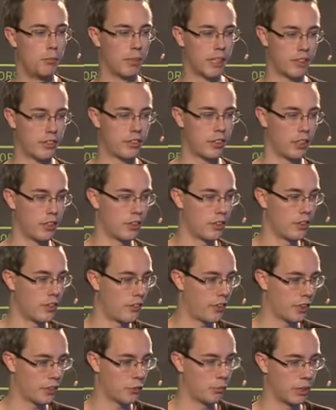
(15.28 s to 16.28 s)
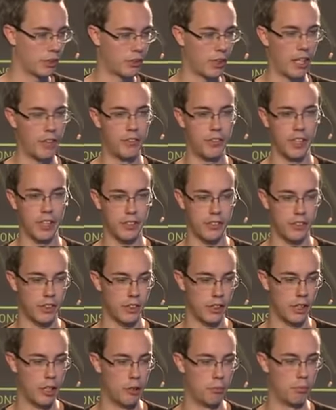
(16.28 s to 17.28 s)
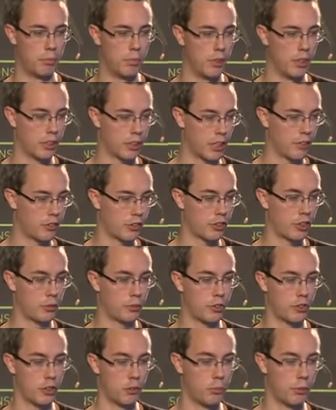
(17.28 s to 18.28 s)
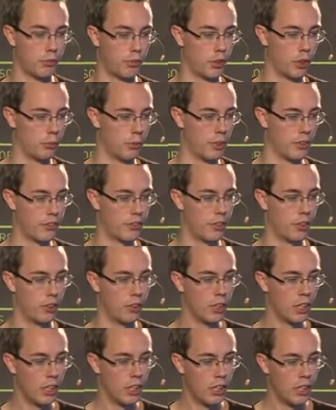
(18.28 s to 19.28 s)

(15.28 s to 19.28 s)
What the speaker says: mixed things about graphics and graphics options and performance. So